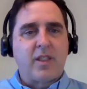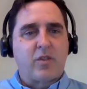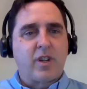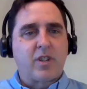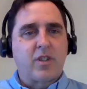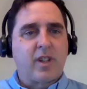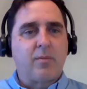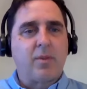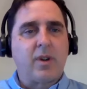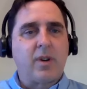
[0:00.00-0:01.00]
the traditional
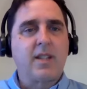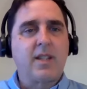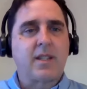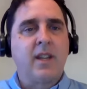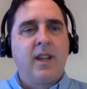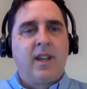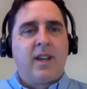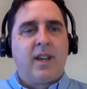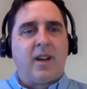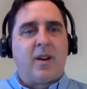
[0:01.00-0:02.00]
enterprise, and
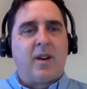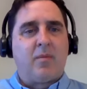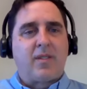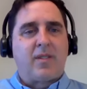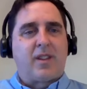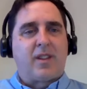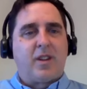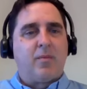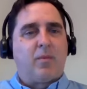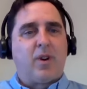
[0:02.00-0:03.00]
um, I think
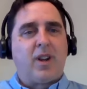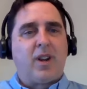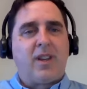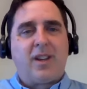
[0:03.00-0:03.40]
to your point,